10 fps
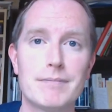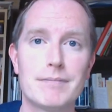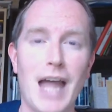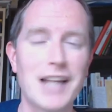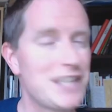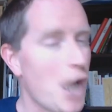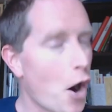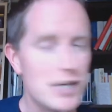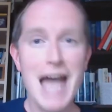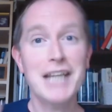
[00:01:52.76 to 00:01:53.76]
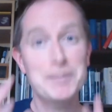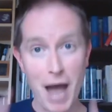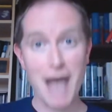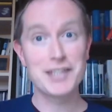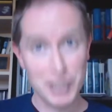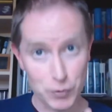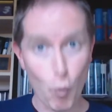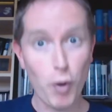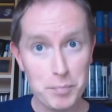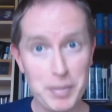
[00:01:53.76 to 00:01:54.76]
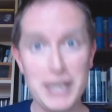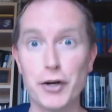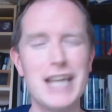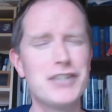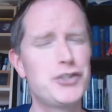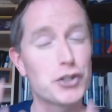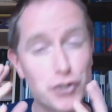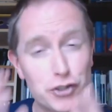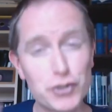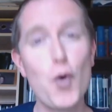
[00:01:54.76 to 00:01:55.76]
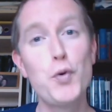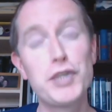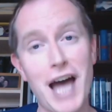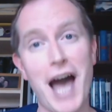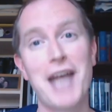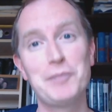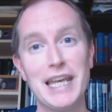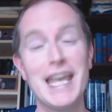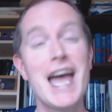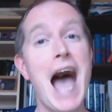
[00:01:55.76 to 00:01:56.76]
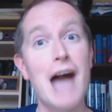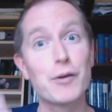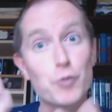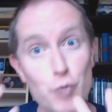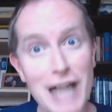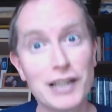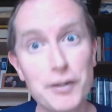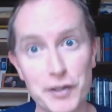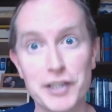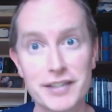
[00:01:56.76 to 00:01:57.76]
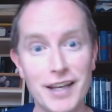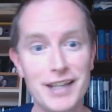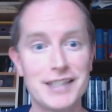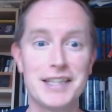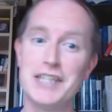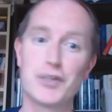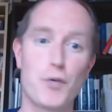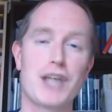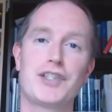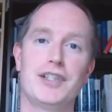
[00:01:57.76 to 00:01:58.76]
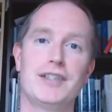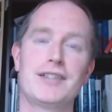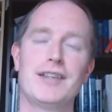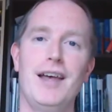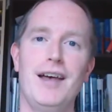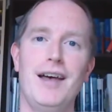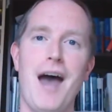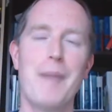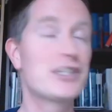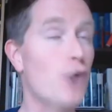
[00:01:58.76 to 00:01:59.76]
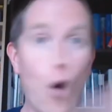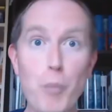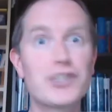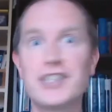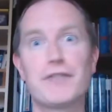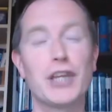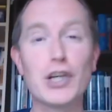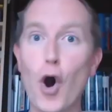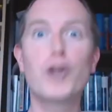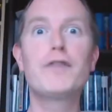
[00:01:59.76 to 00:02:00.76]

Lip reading: And you see, our next passage in 1 Peter is just so timely and relevant to these questions. I mean, it's almost as if the God of the